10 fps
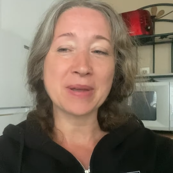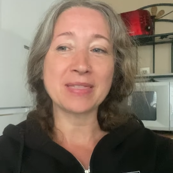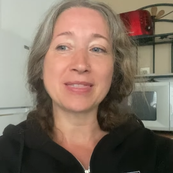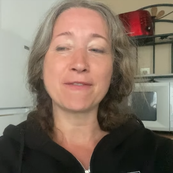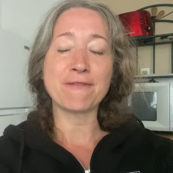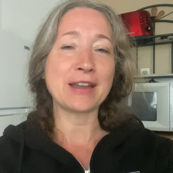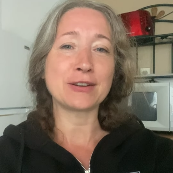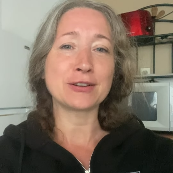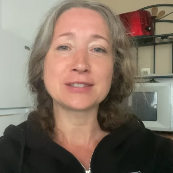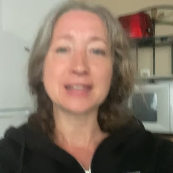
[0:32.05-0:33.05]
but the
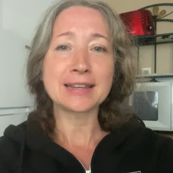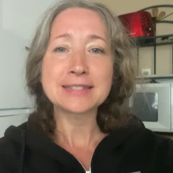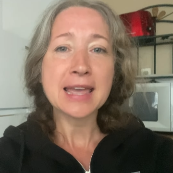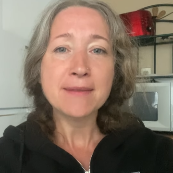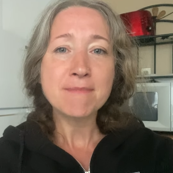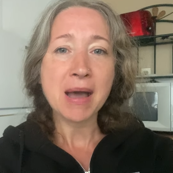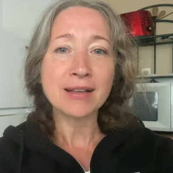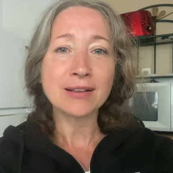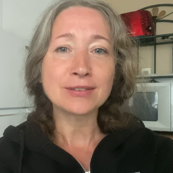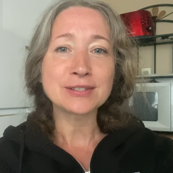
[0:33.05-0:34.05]
fire is like 10
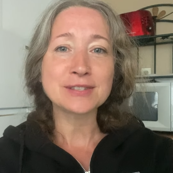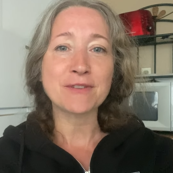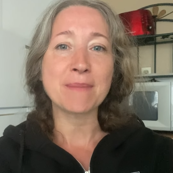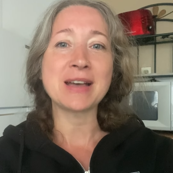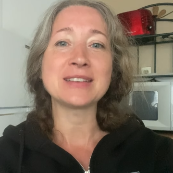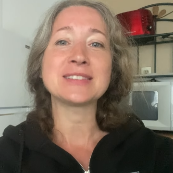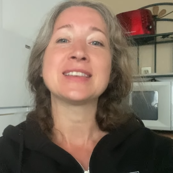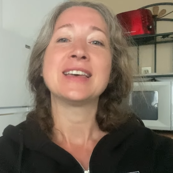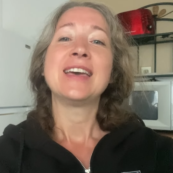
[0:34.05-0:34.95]
miles from us.